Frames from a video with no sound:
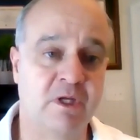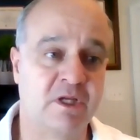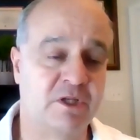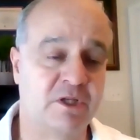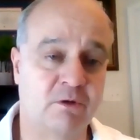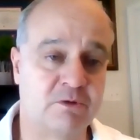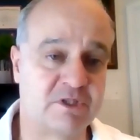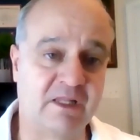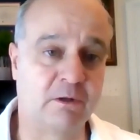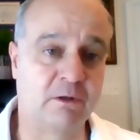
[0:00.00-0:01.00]
and the president,
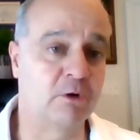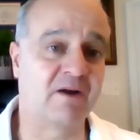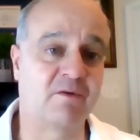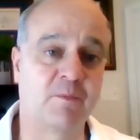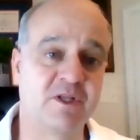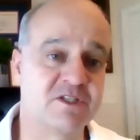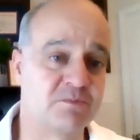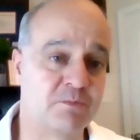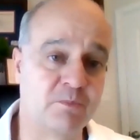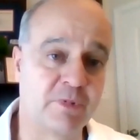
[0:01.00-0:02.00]
but also,
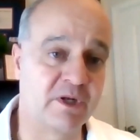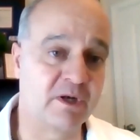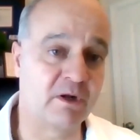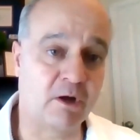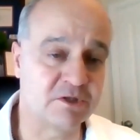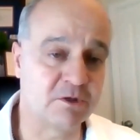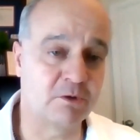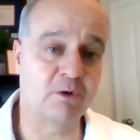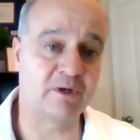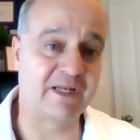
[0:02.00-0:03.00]
you know, state and local
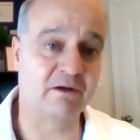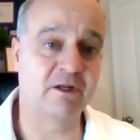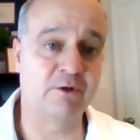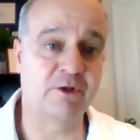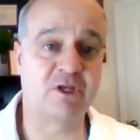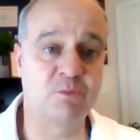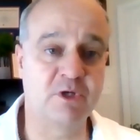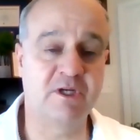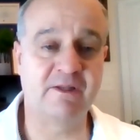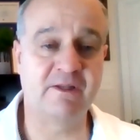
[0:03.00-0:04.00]
governments, but
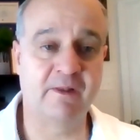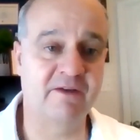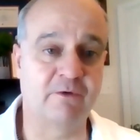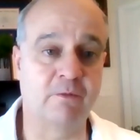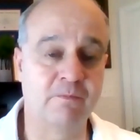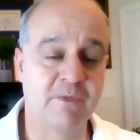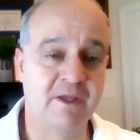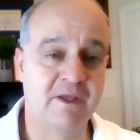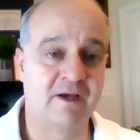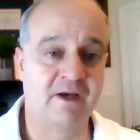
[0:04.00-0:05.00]
also down on the community
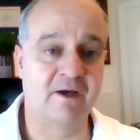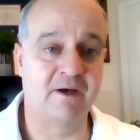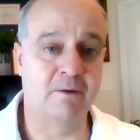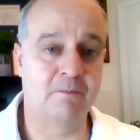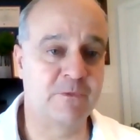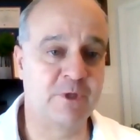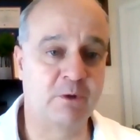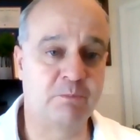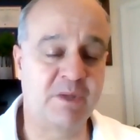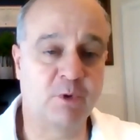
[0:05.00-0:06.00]
level.
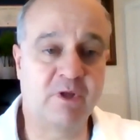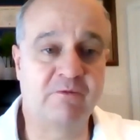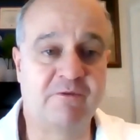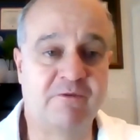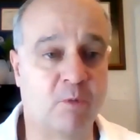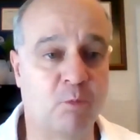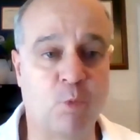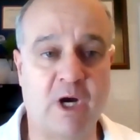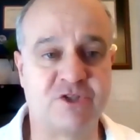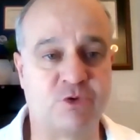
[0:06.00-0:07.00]
You know, people can
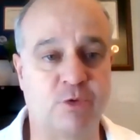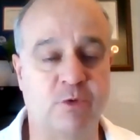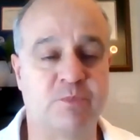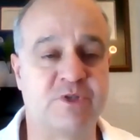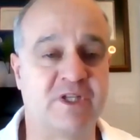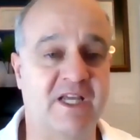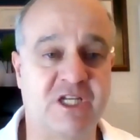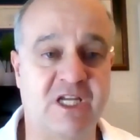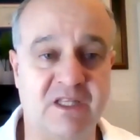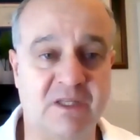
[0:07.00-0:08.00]
form watch groups and
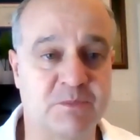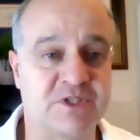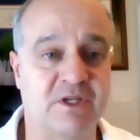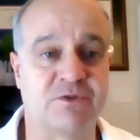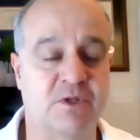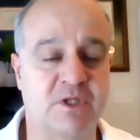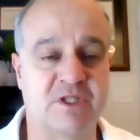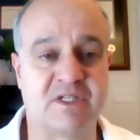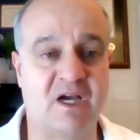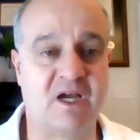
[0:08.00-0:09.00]
educate themselves on
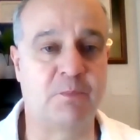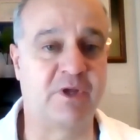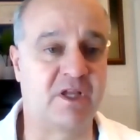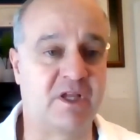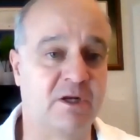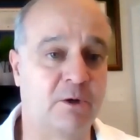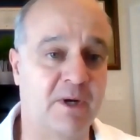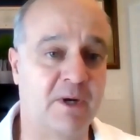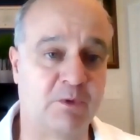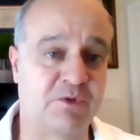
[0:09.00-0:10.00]
this topic and
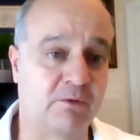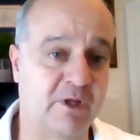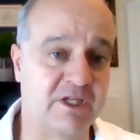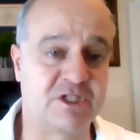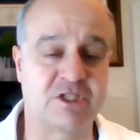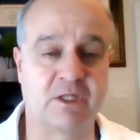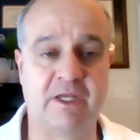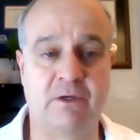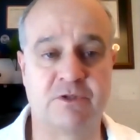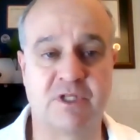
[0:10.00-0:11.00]
interact with their
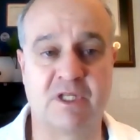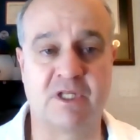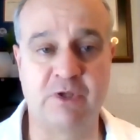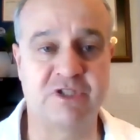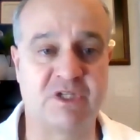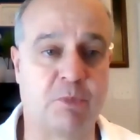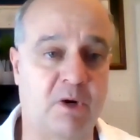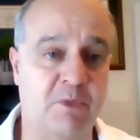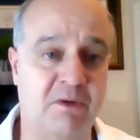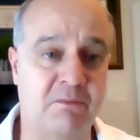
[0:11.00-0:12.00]
legislators and the police
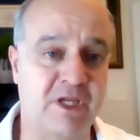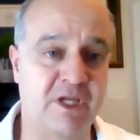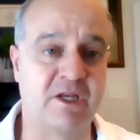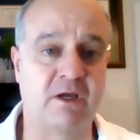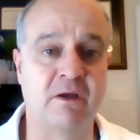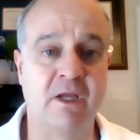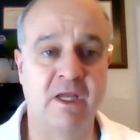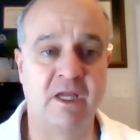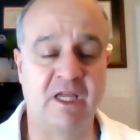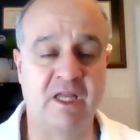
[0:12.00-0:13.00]
department and media,
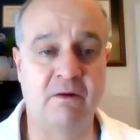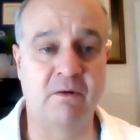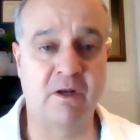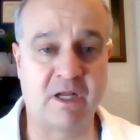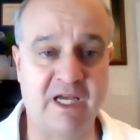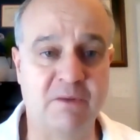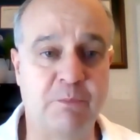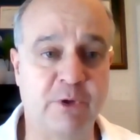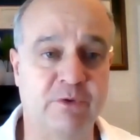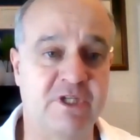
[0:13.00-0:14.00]
and kind
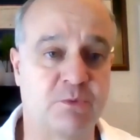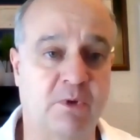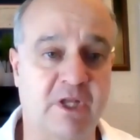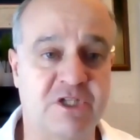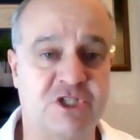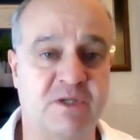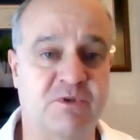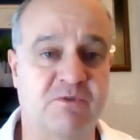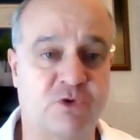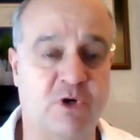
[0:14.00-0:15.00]
of build these
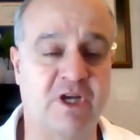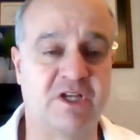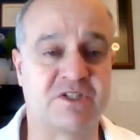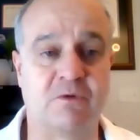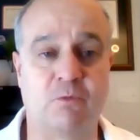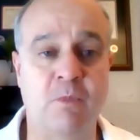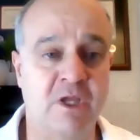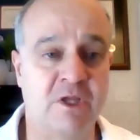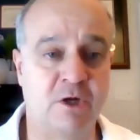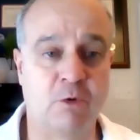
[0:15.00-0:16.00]
relationships of trust, and,
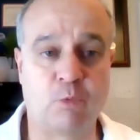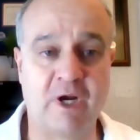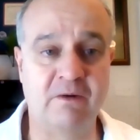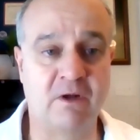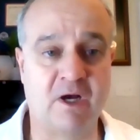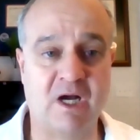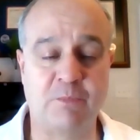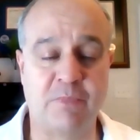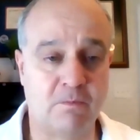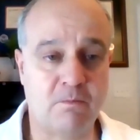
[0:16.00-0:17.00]
you know, write
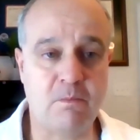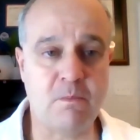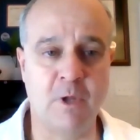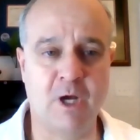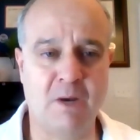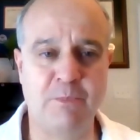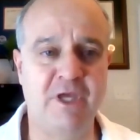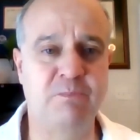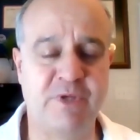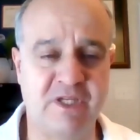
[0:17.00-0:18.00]

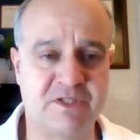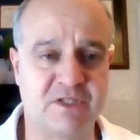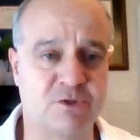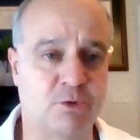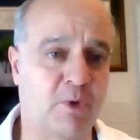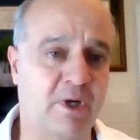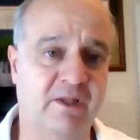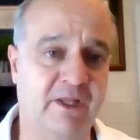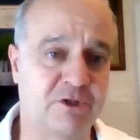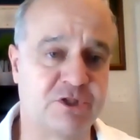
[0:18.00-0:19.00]
op-ed pieces or
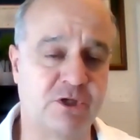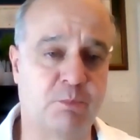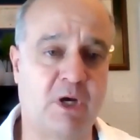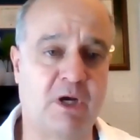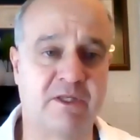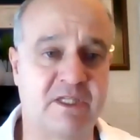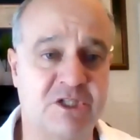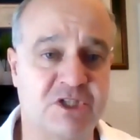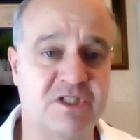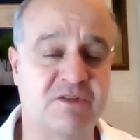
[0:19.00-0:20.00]
write letters to your
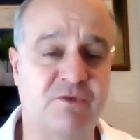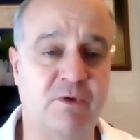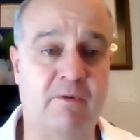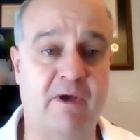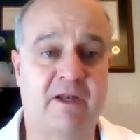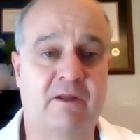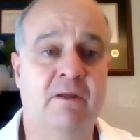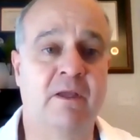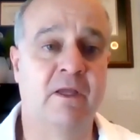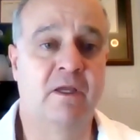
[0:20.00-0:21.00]
politicians if you've
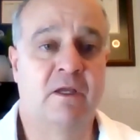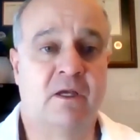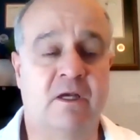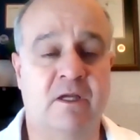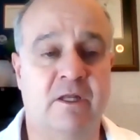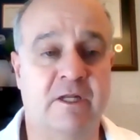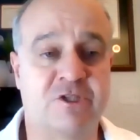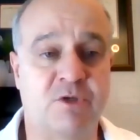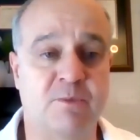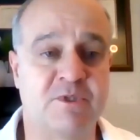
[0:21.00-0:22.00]
got an
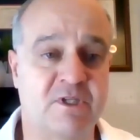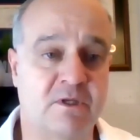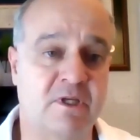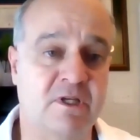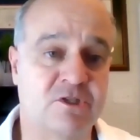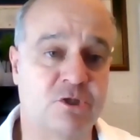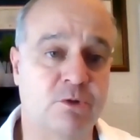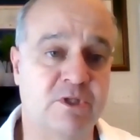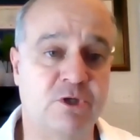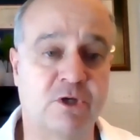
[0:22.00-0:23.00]
extremism
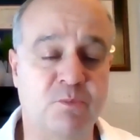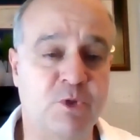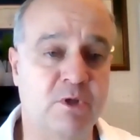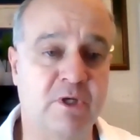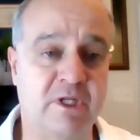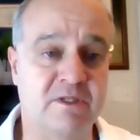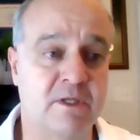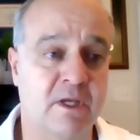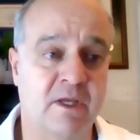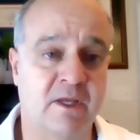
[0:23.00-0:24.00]
issue in your
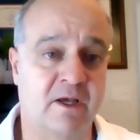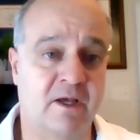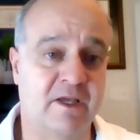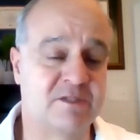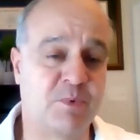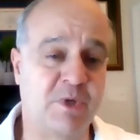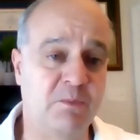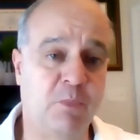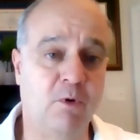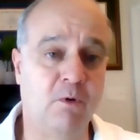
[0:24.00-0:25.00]
communities. As
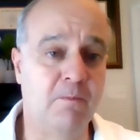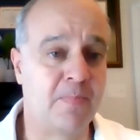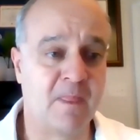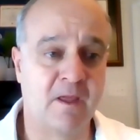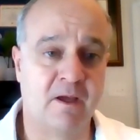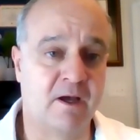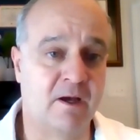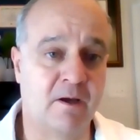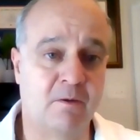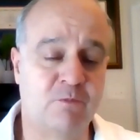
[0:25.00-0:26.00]
people,
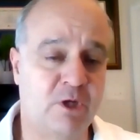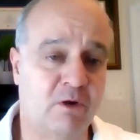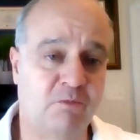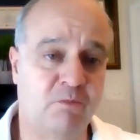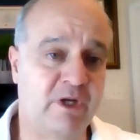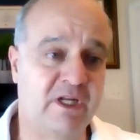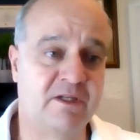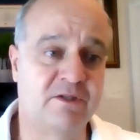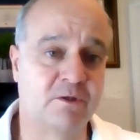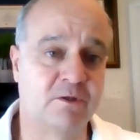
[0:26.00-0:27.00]
you know, we
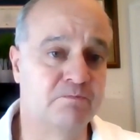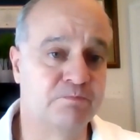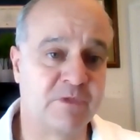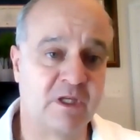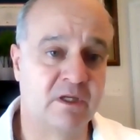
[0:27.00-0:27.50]
need to,